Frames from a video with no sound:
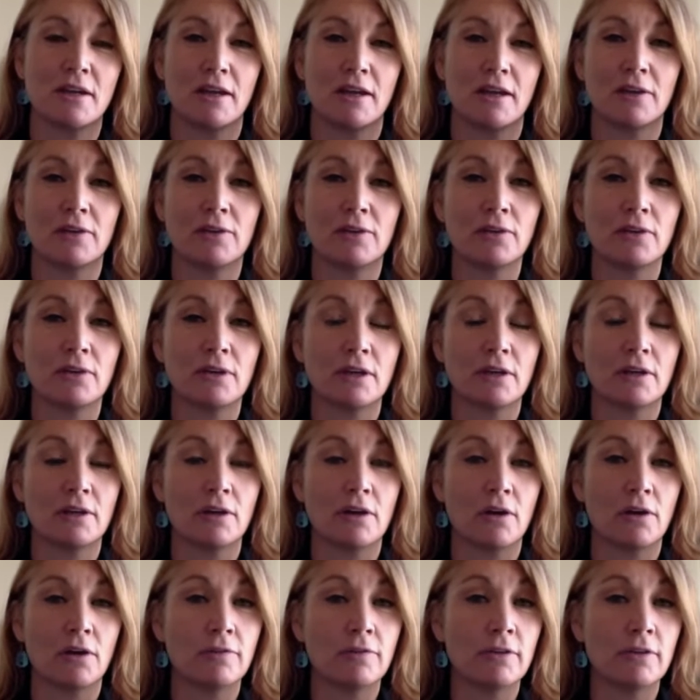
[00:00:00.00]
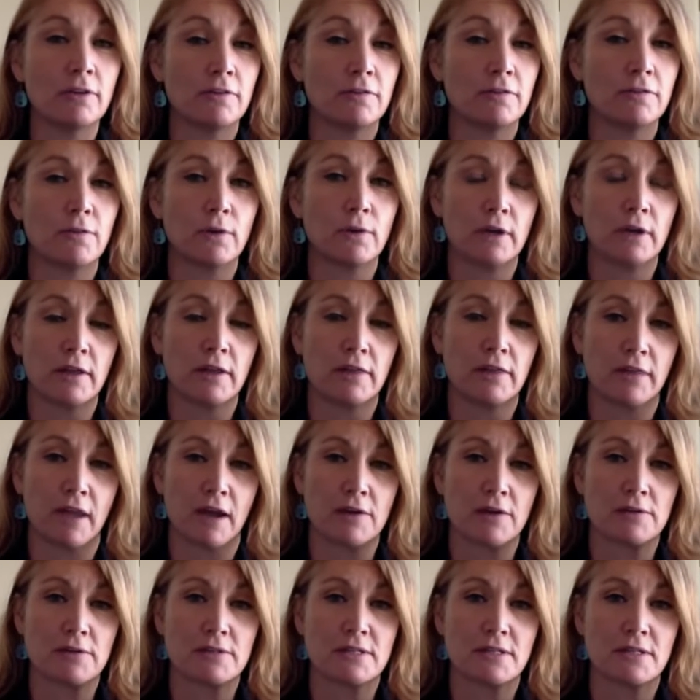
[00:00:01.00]
including over
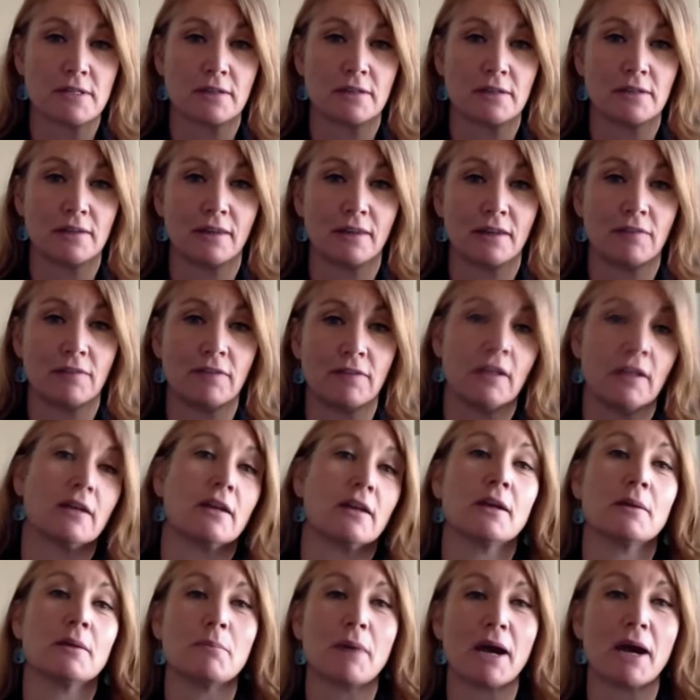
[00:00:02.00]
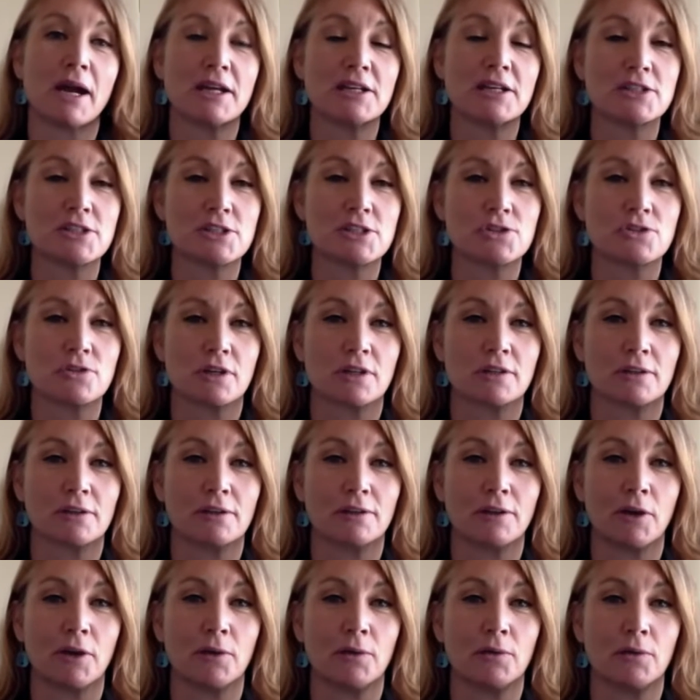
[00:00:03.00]
40,000 living in my district
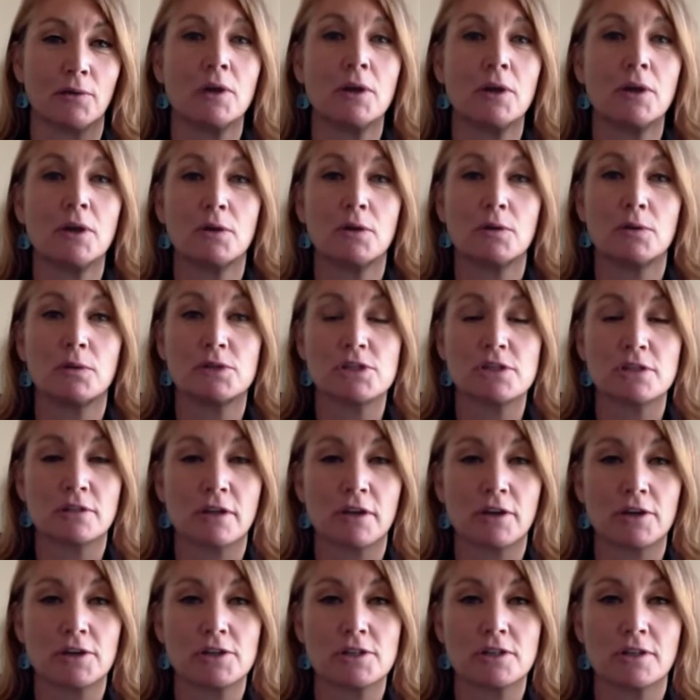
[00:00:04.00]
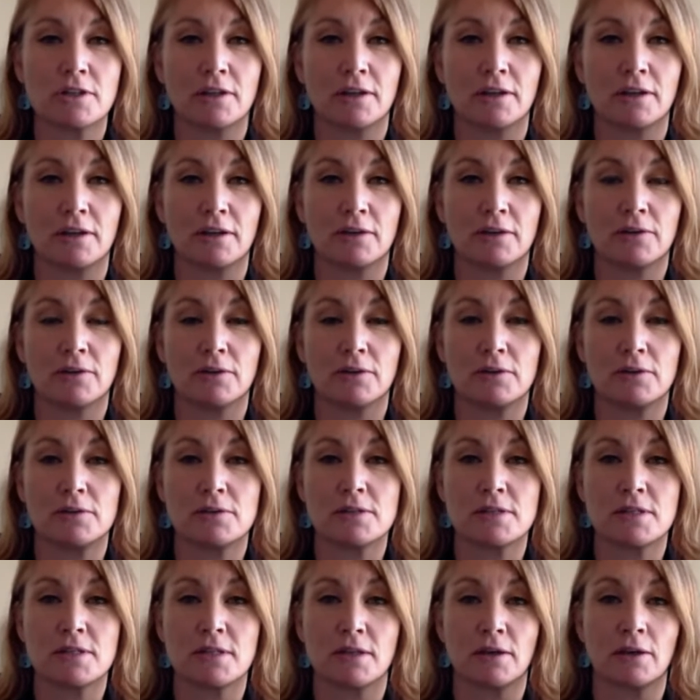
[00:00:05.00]
alone, which largely
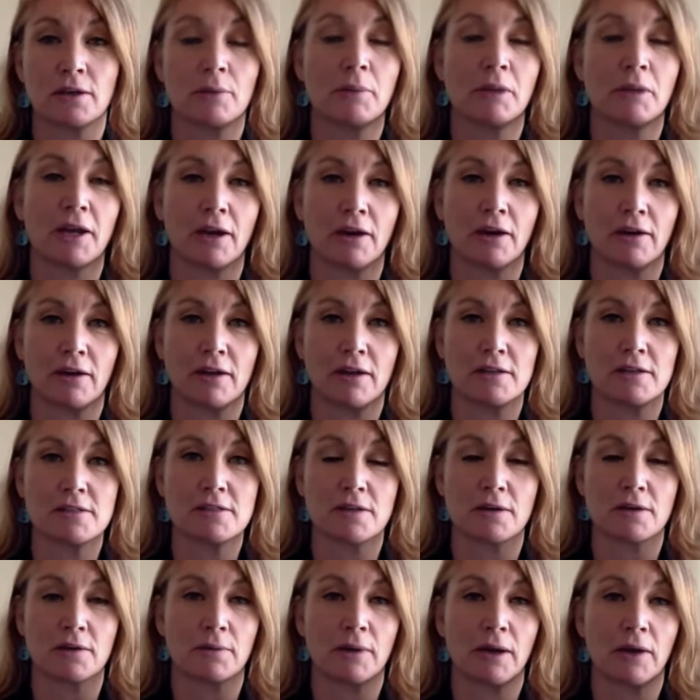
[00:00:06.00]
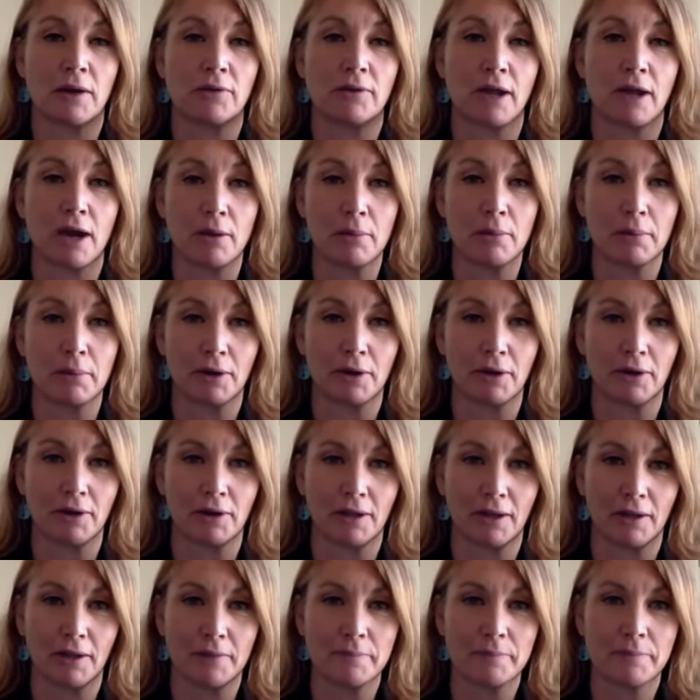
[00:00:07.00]
includes the urban areas around
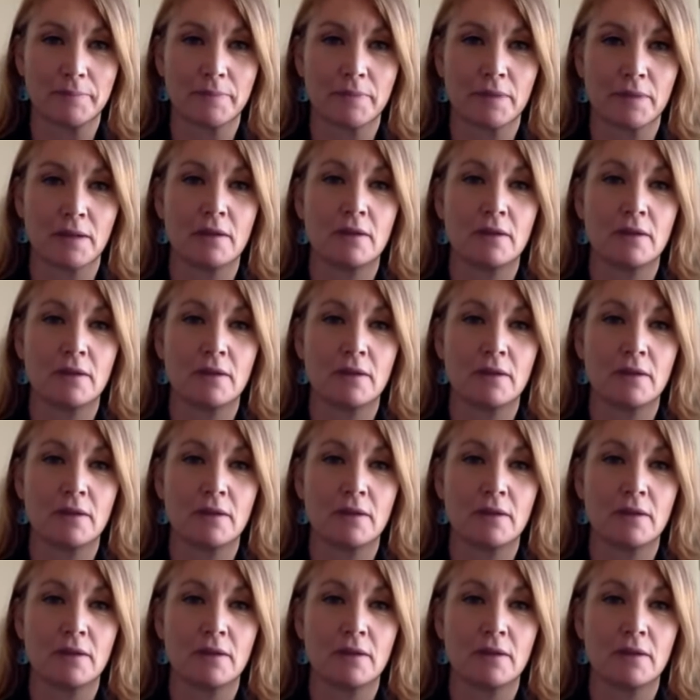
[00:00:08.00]
Albuquerque.